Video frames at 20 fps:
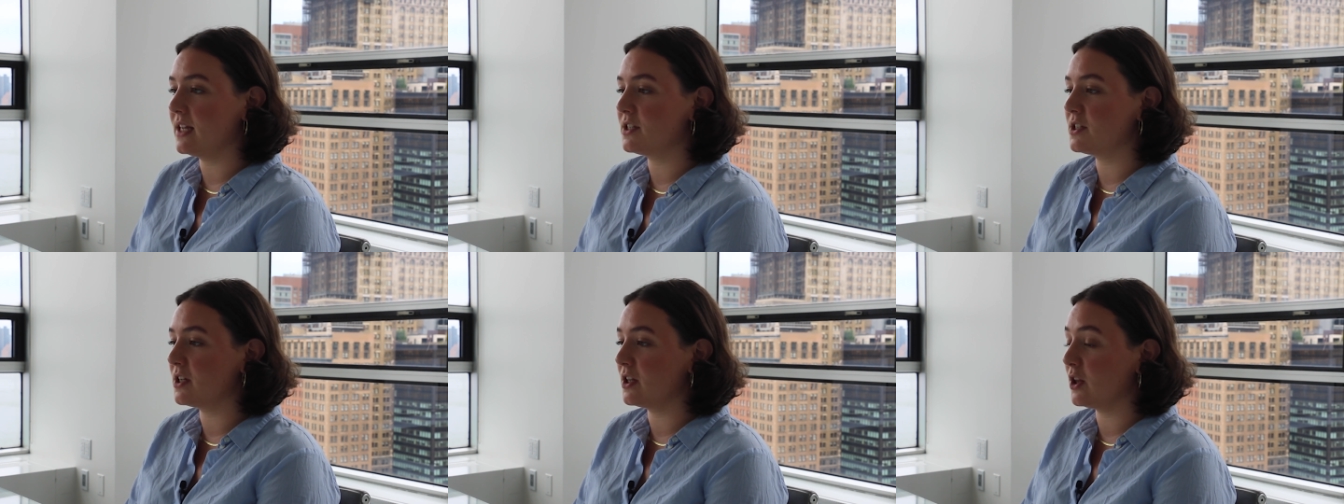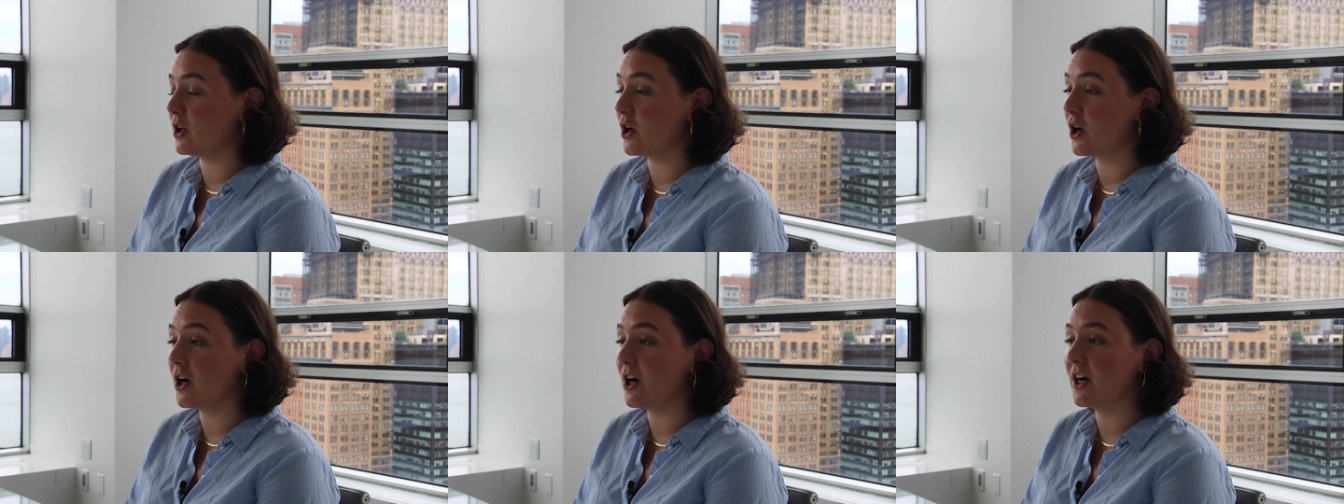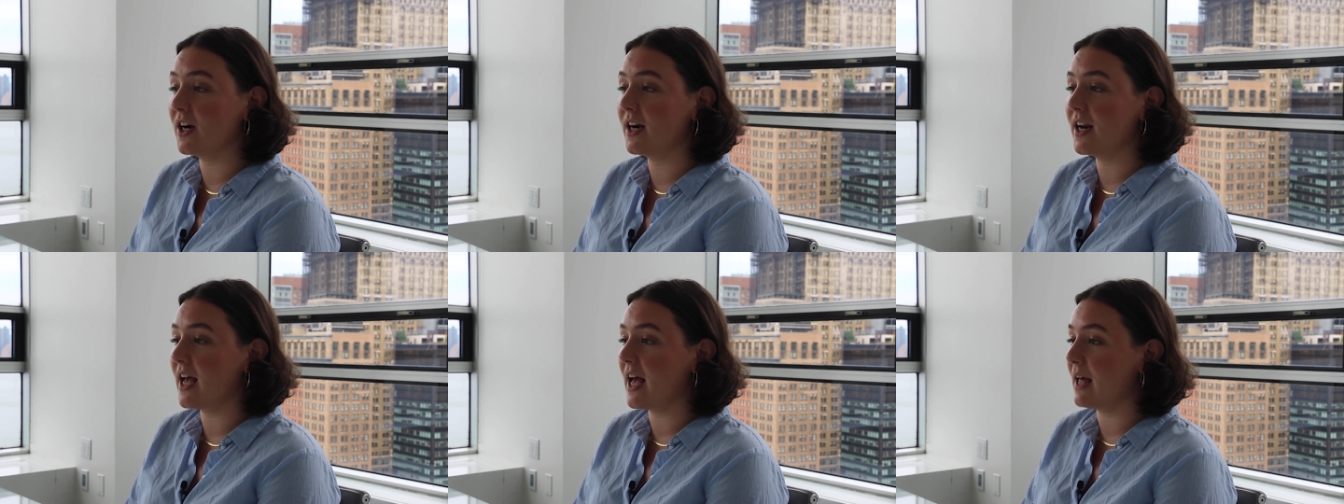to
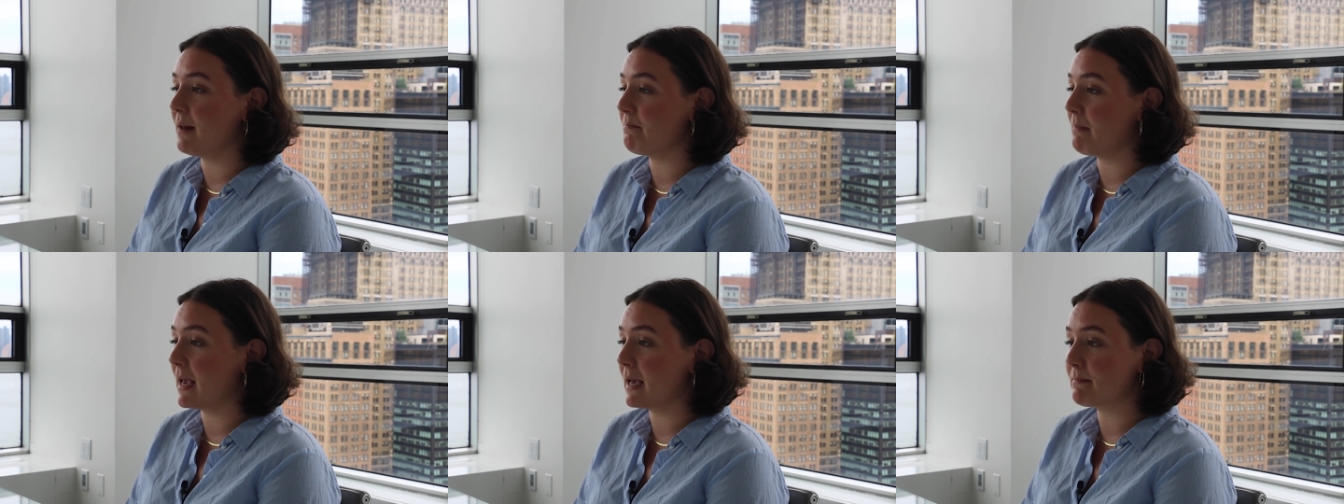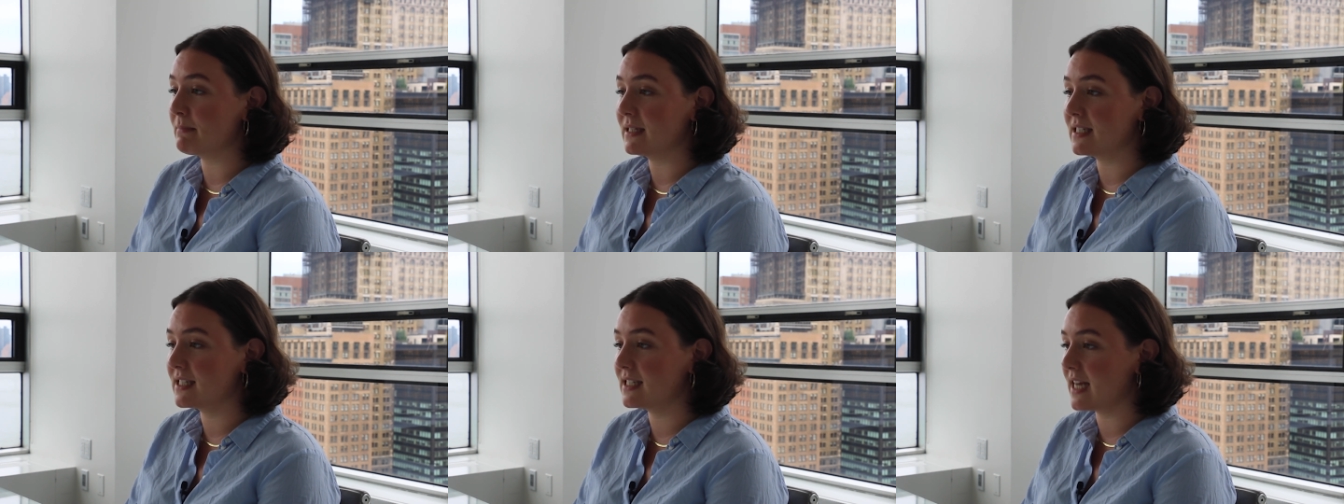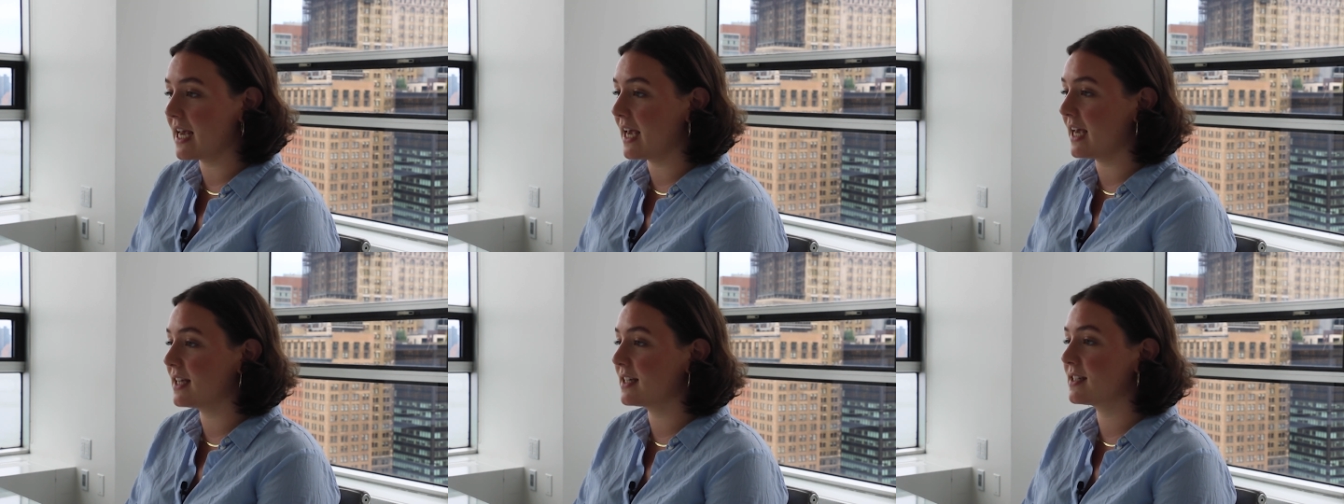learn and make
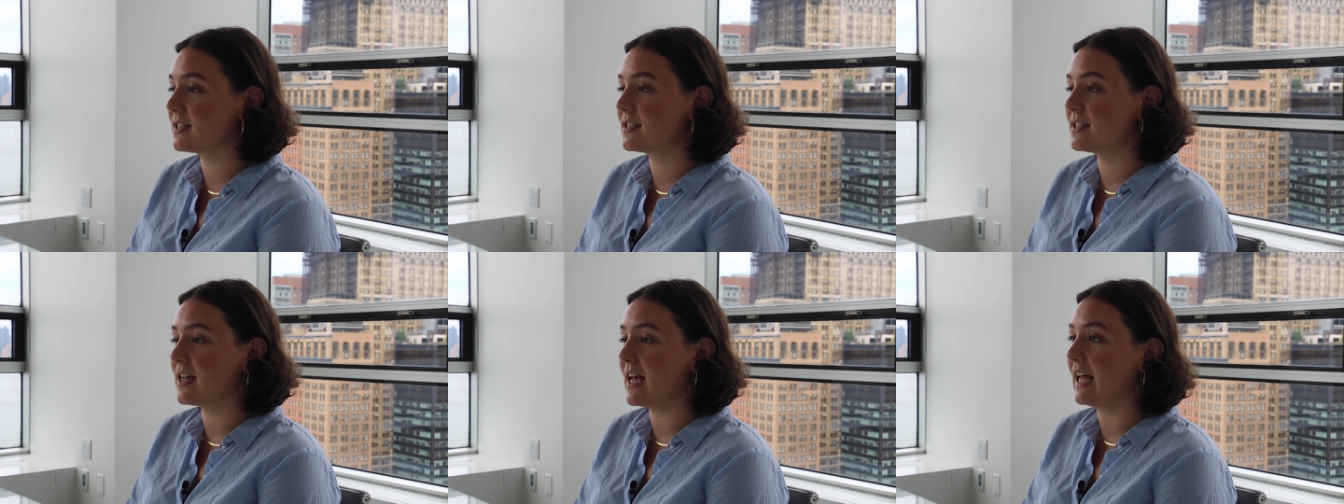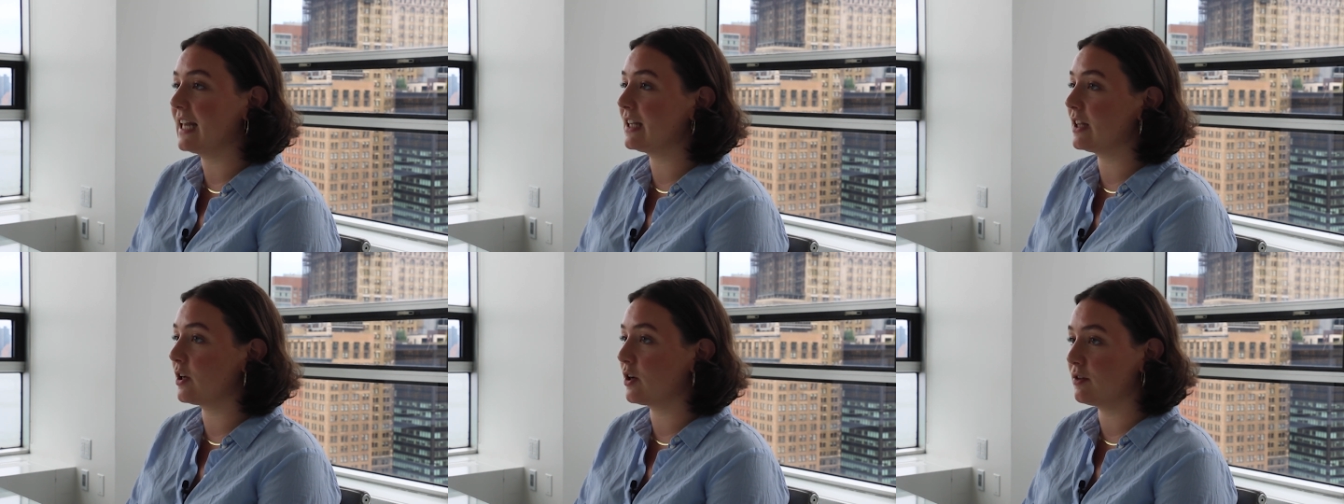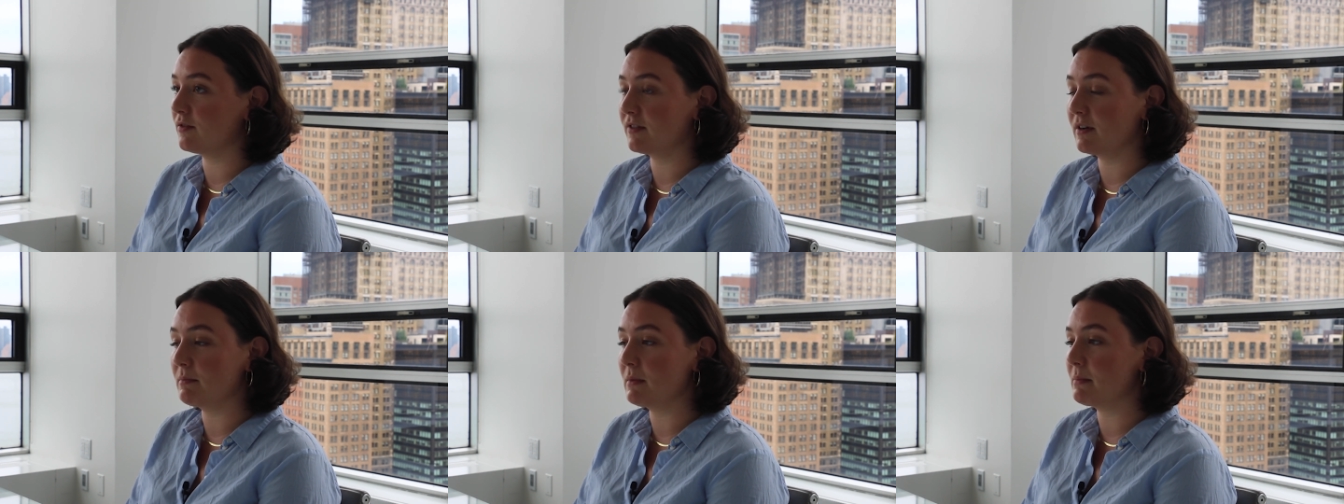mistakes and
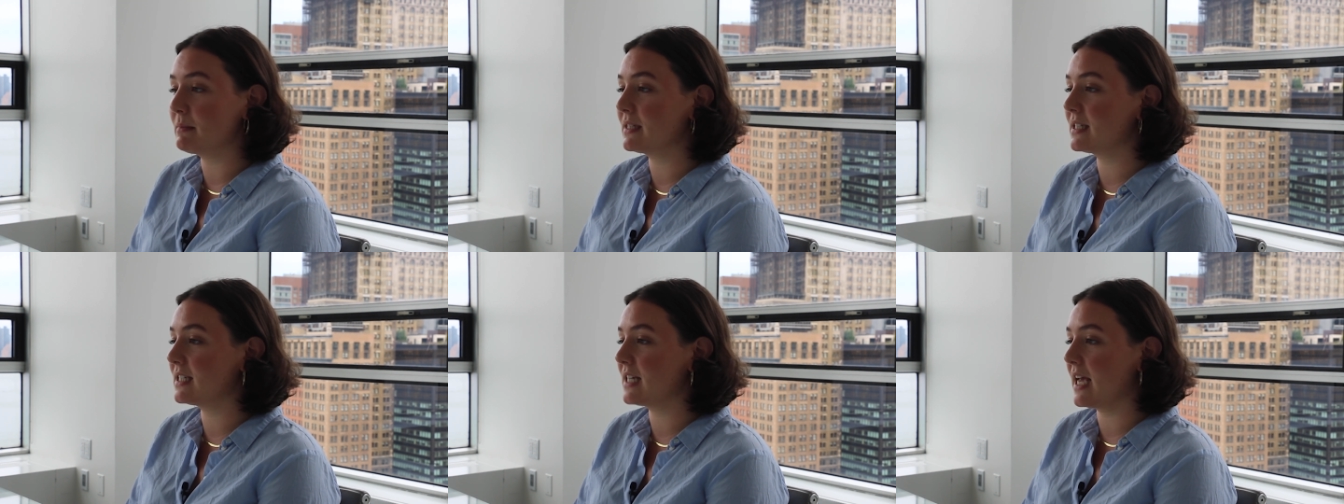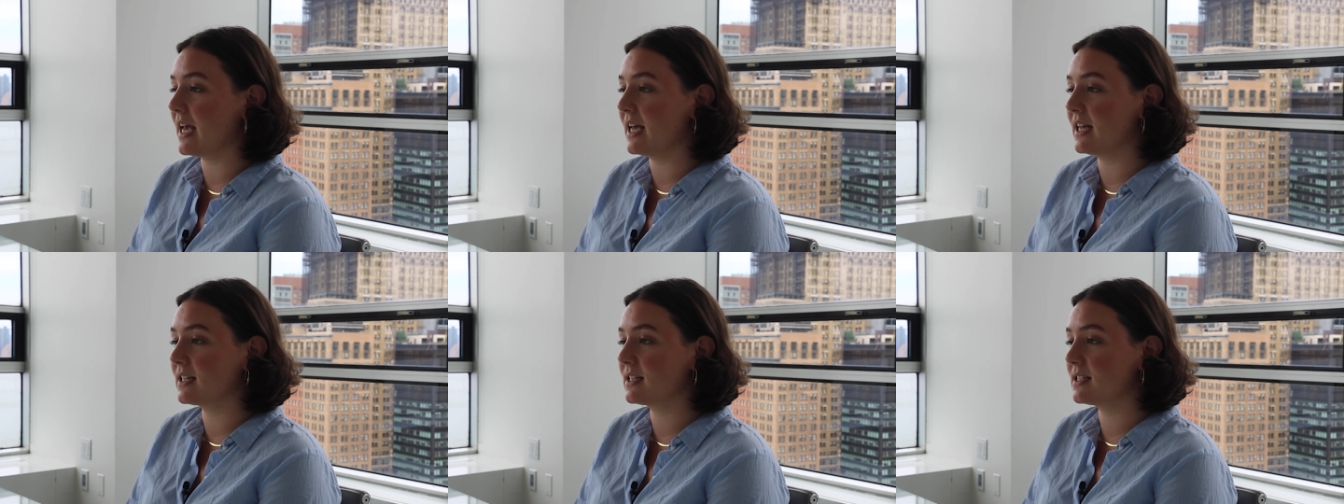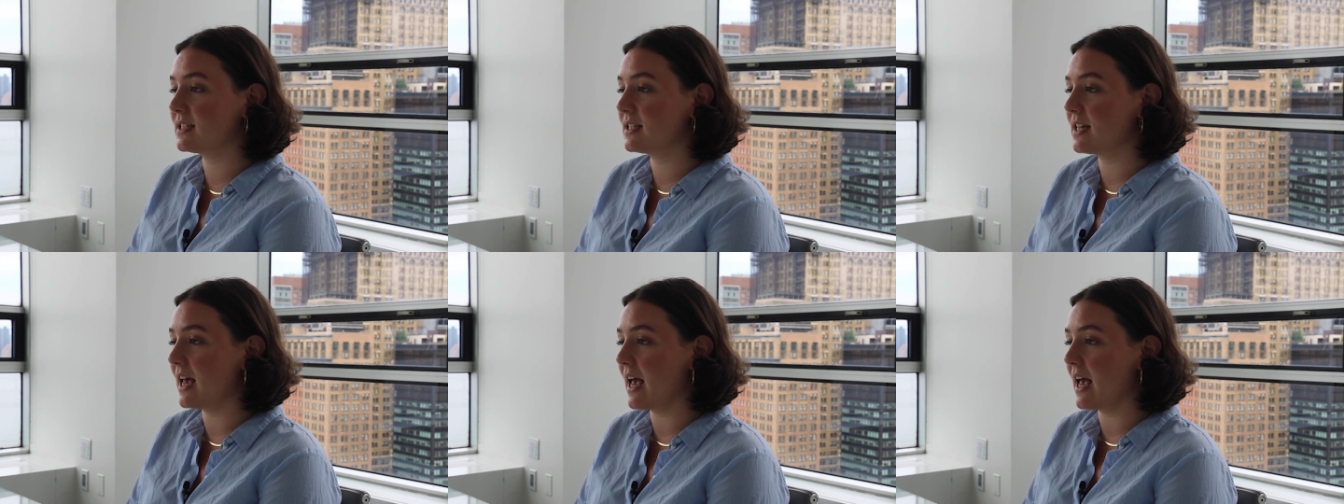learn from the mistakes